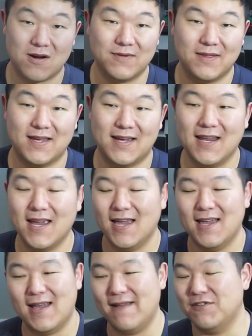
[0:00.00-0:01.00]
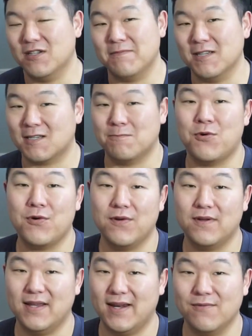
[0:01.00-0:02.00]
with that. I've just been
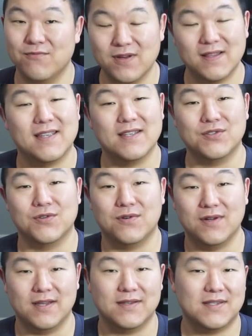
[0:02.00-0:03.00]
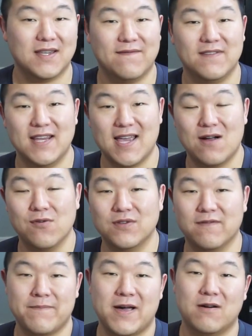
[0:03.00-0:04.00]
spoiled and I really enjoy 70 hours
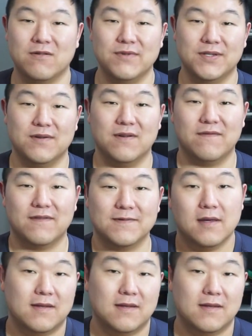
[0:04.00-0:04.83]
of power reserve. The